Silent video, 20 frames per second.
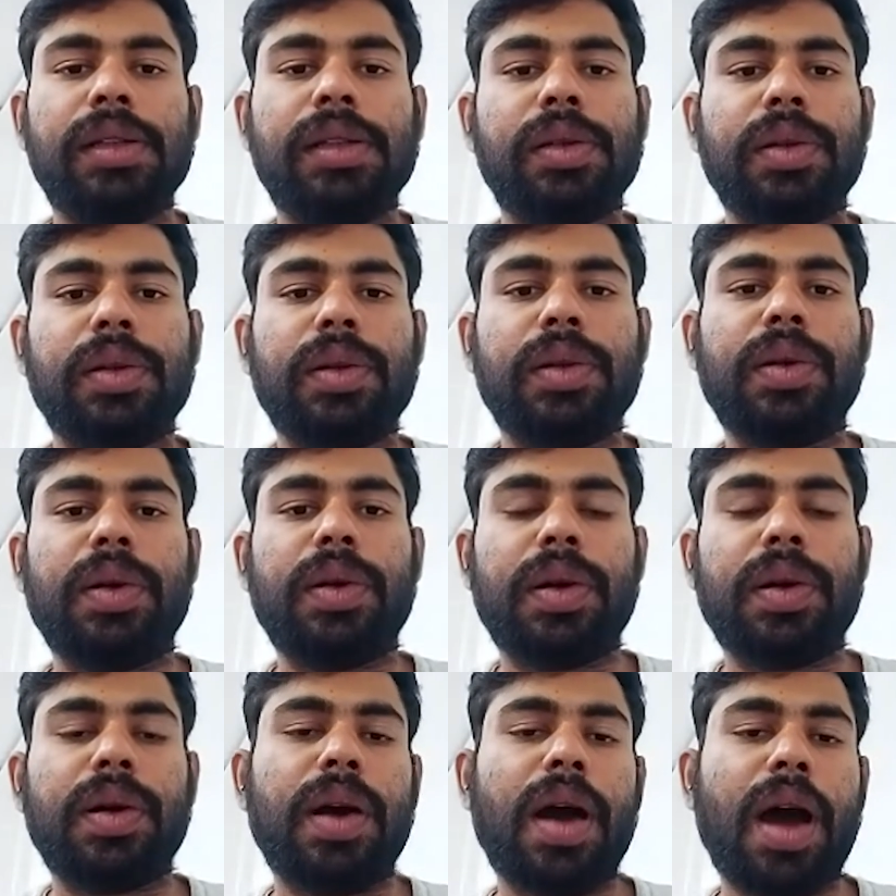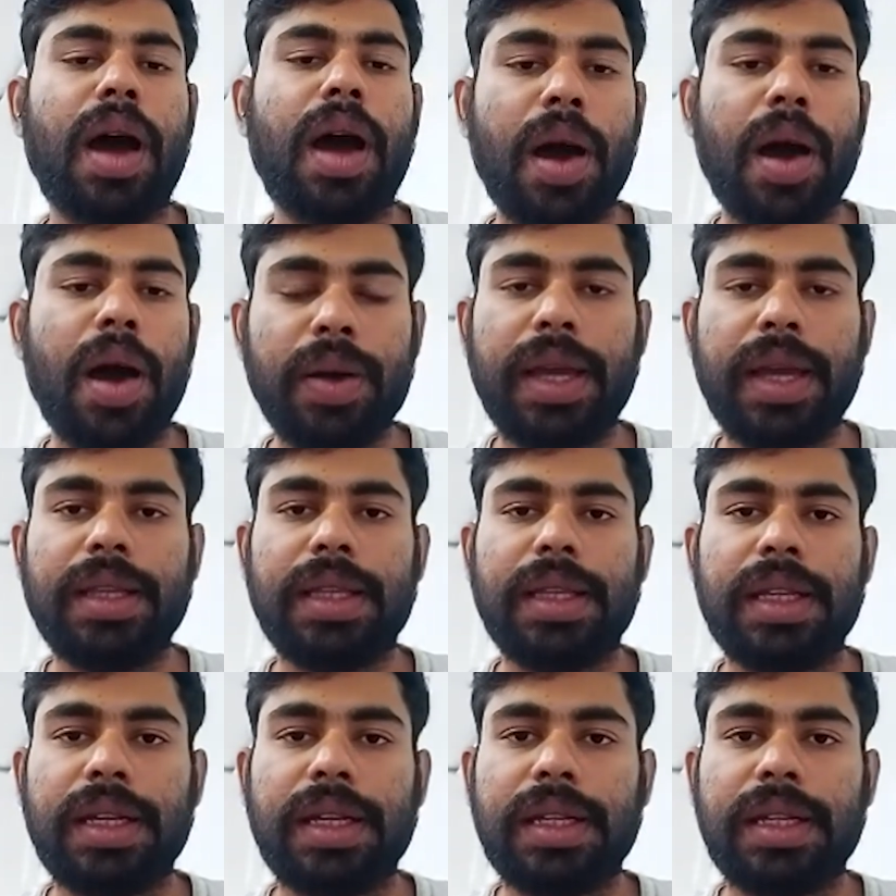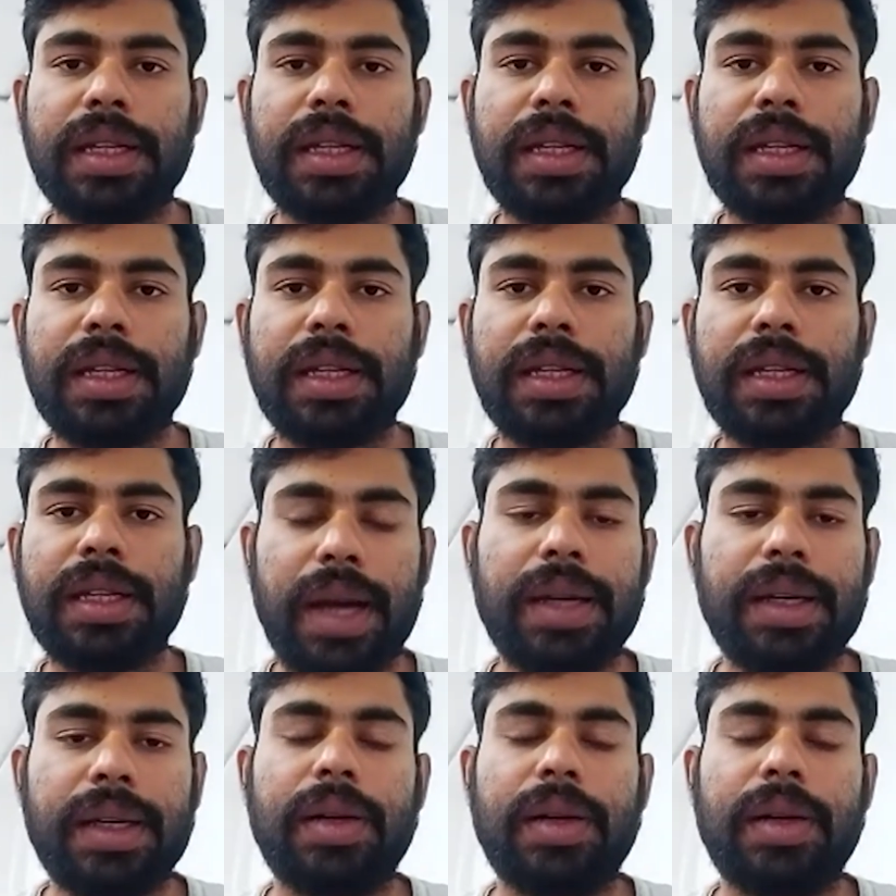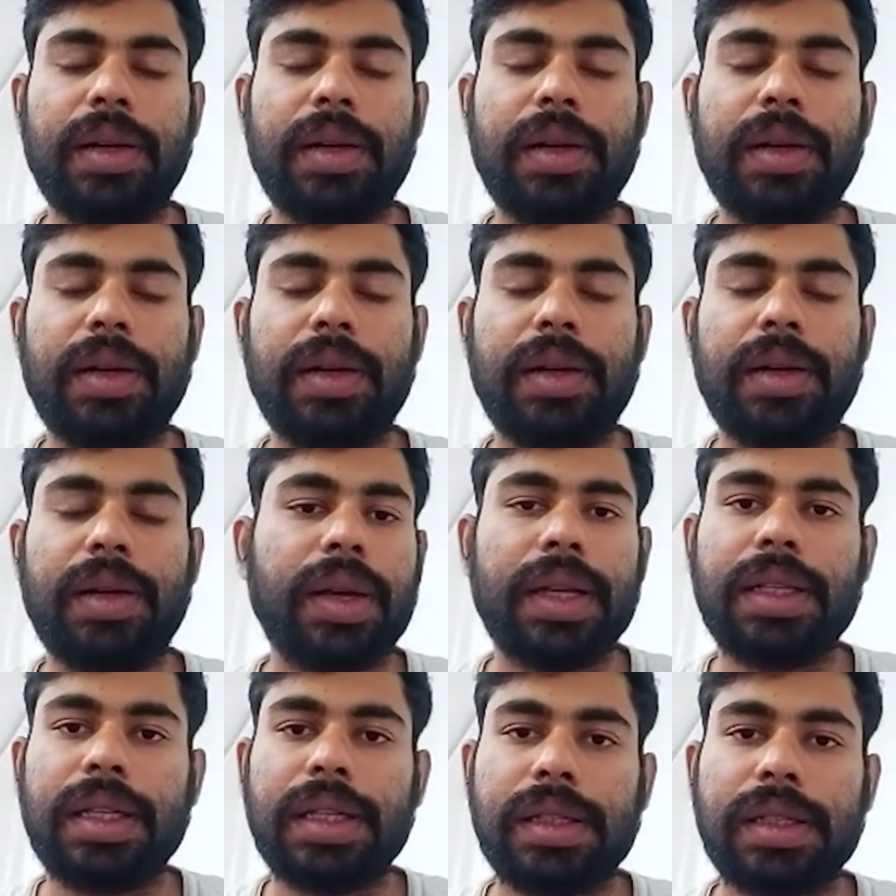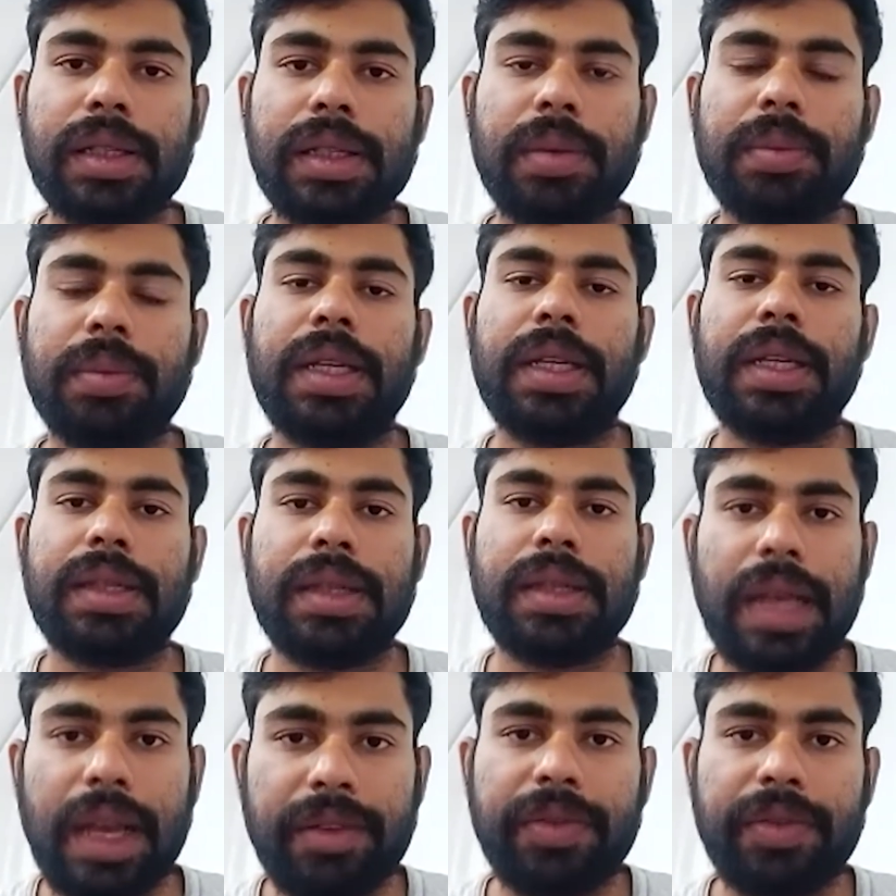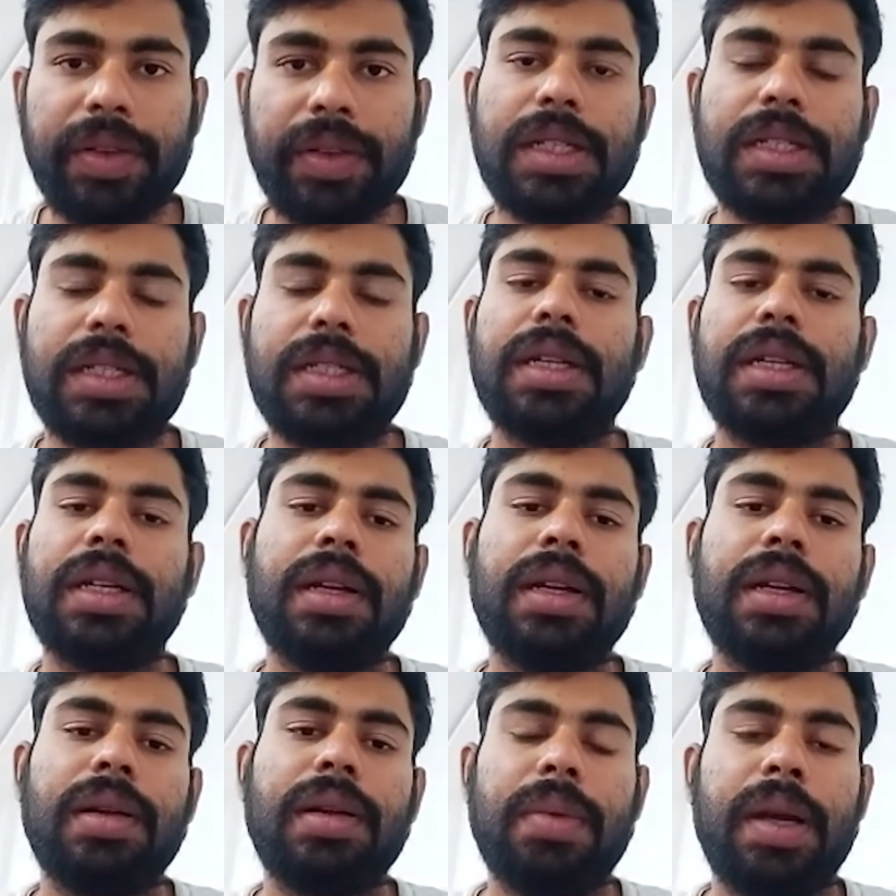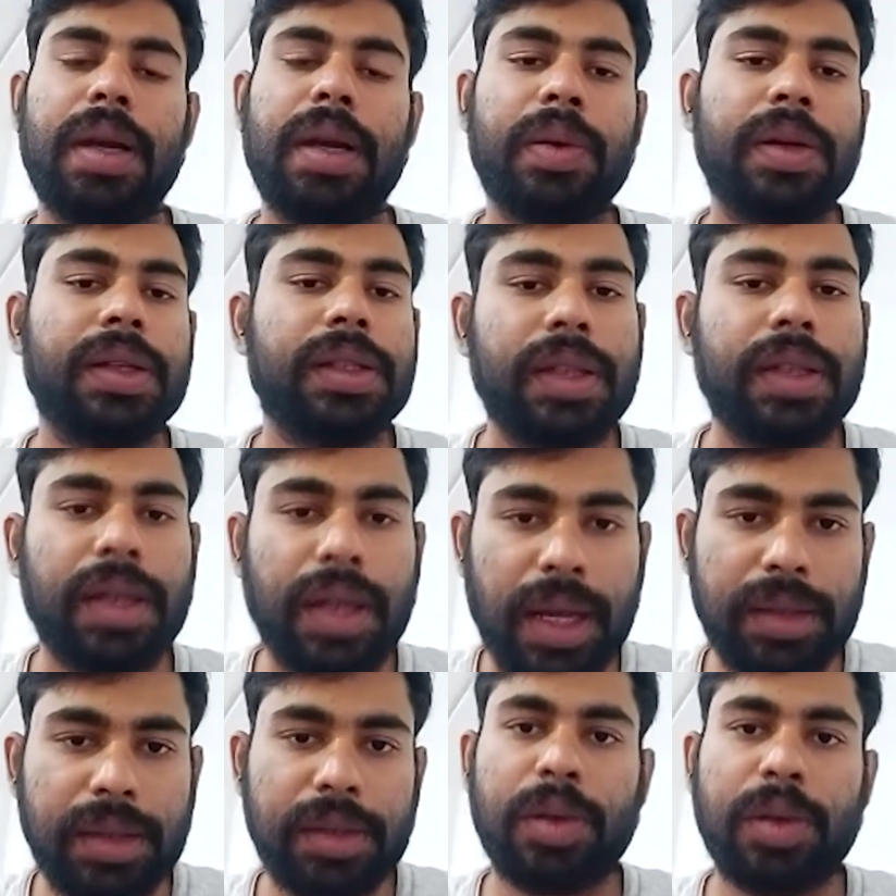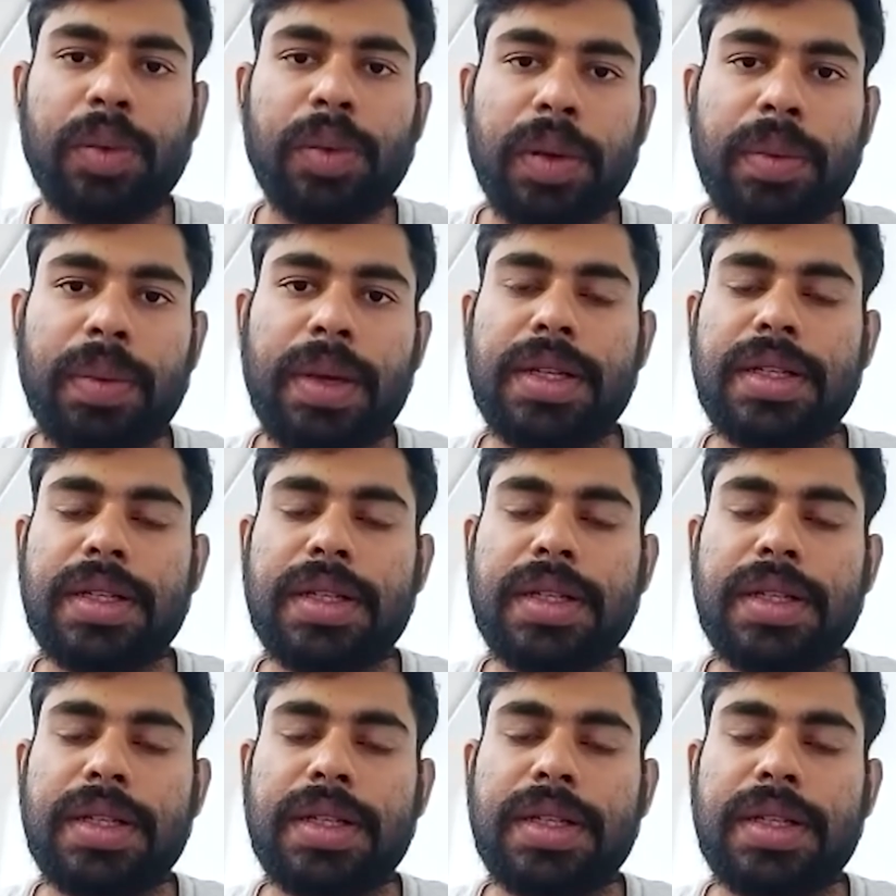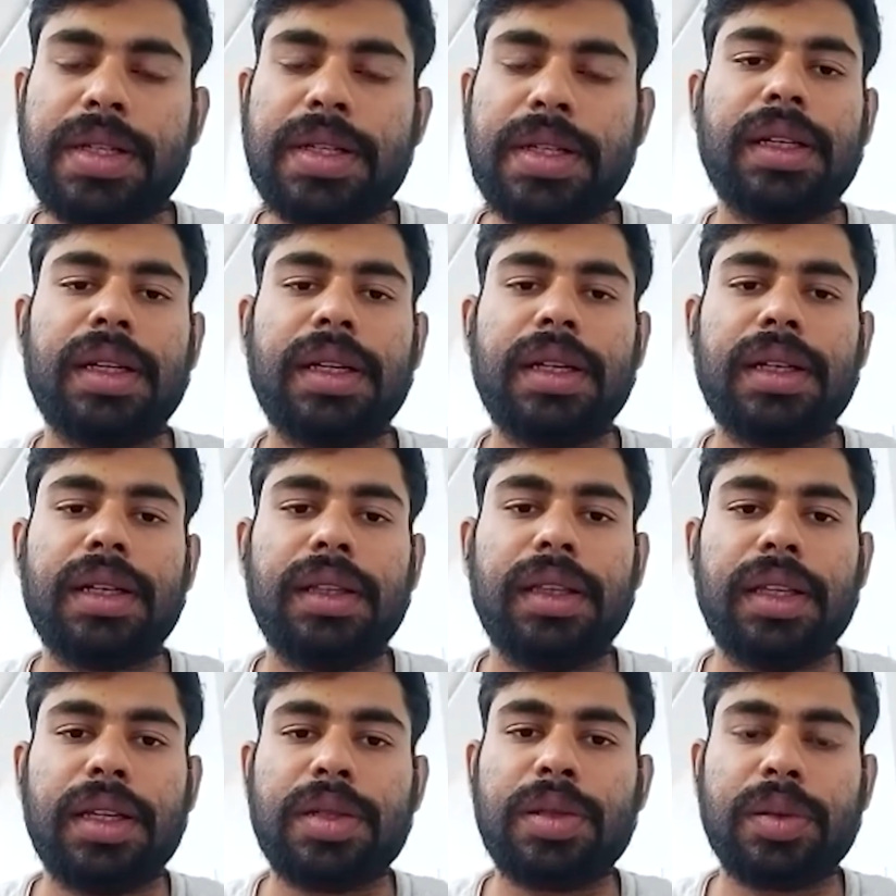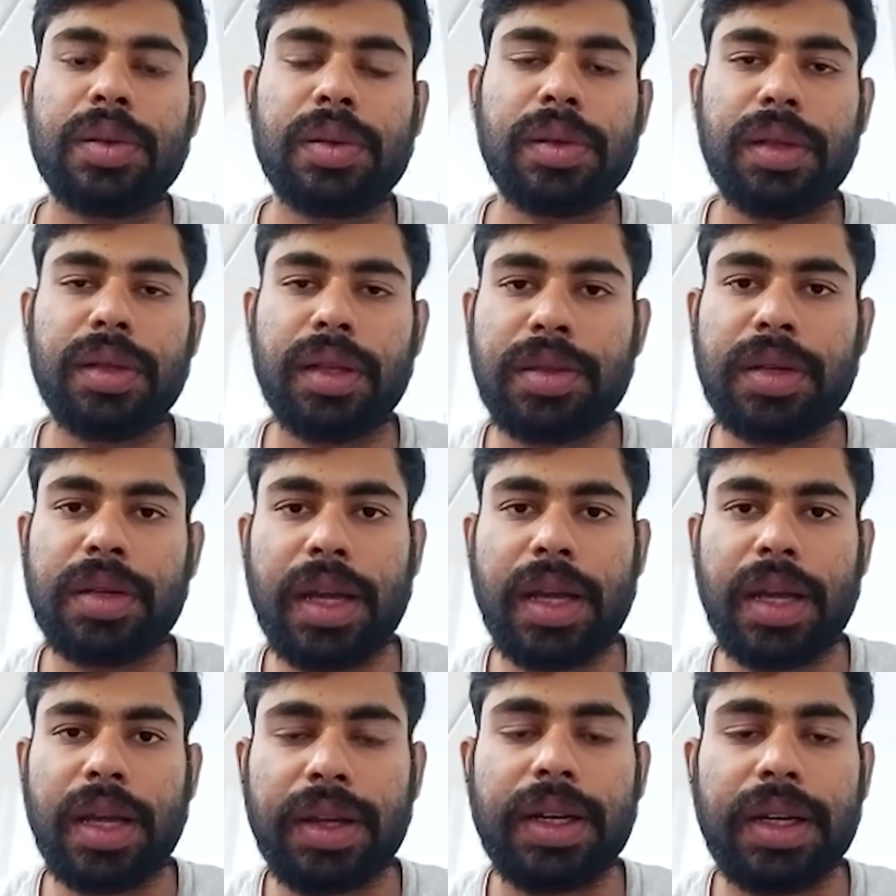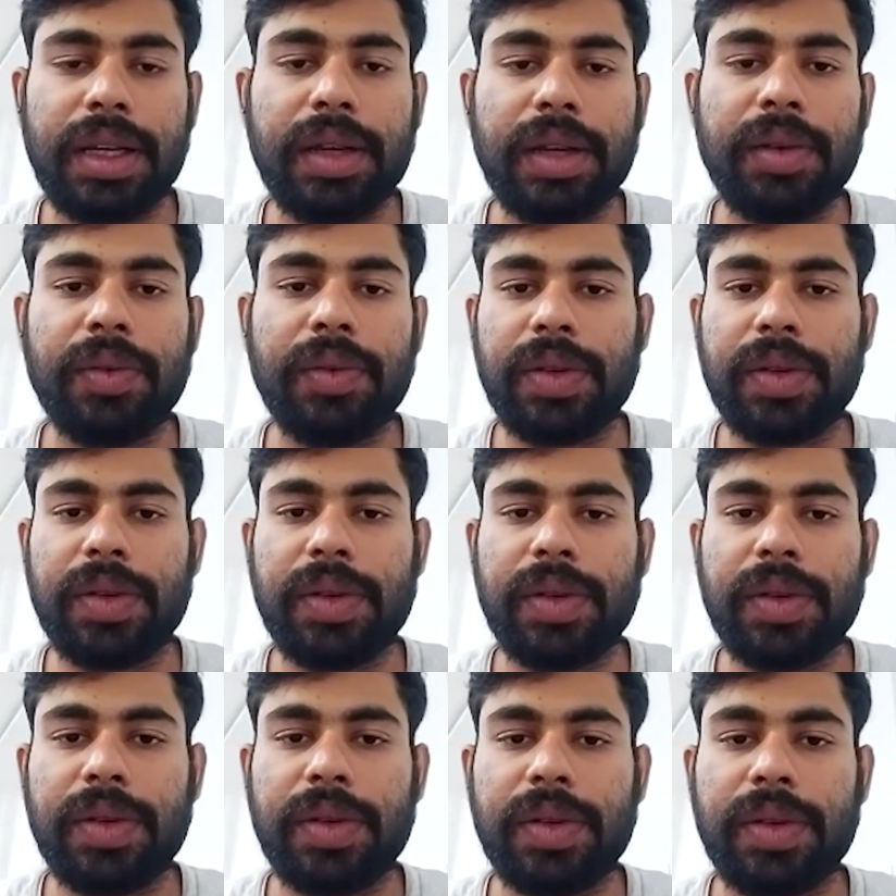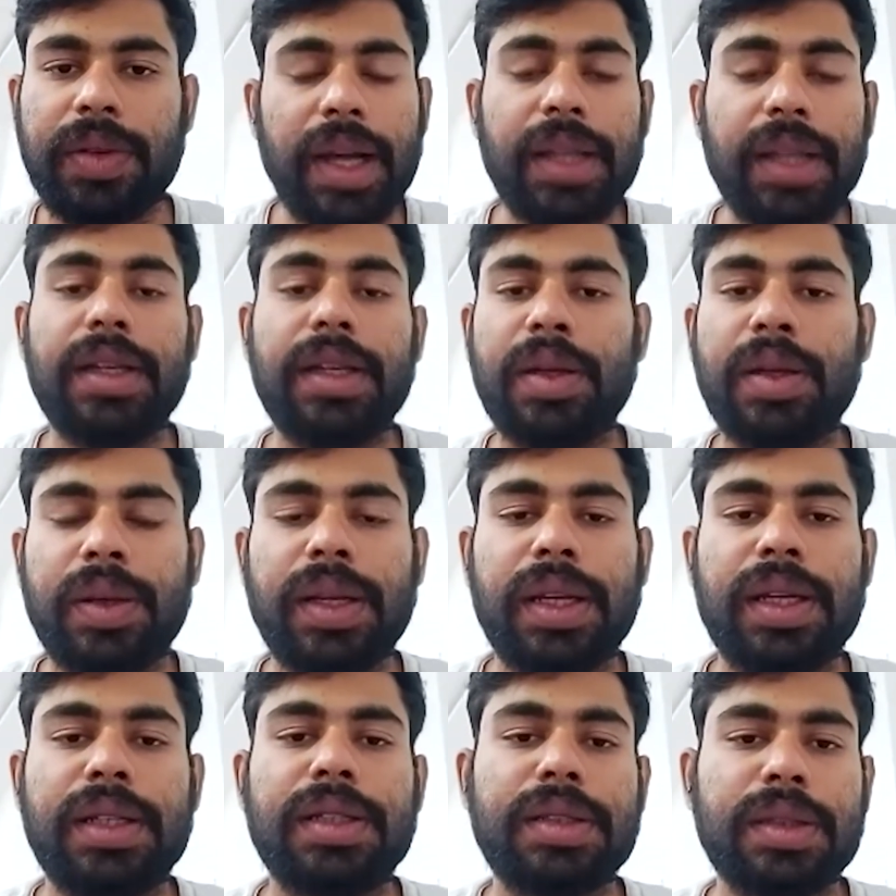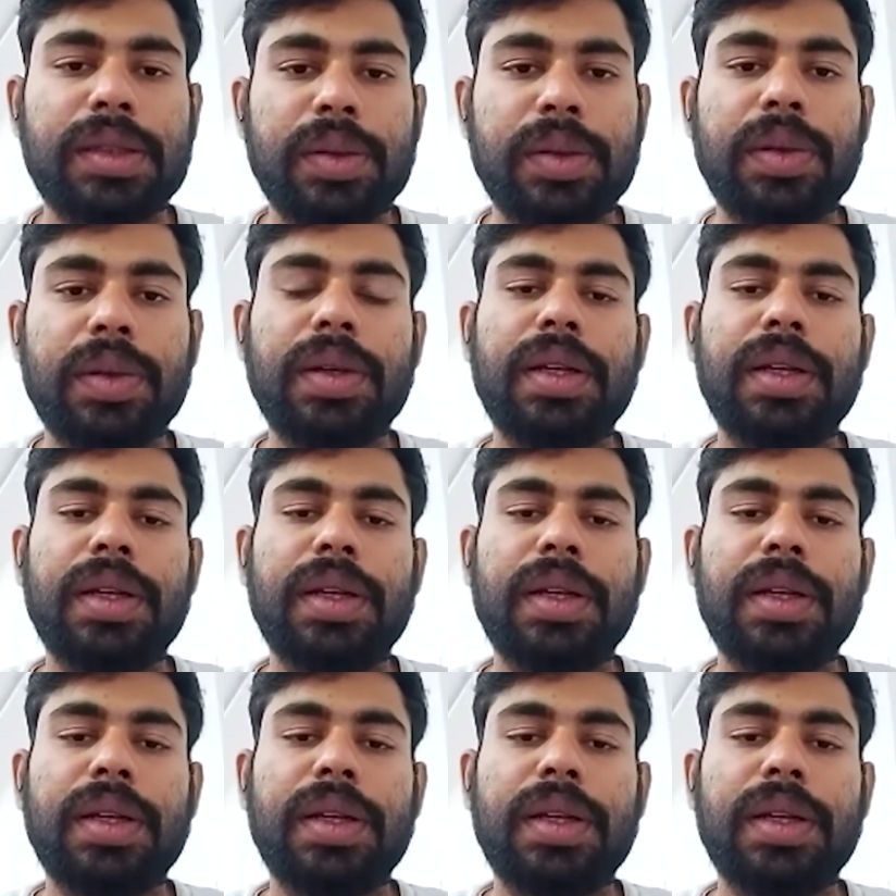So uh, how can these brand or how can these companies leverage metaverse? And as you were mentioning that they should they should have a clear vision of why they're doing it. So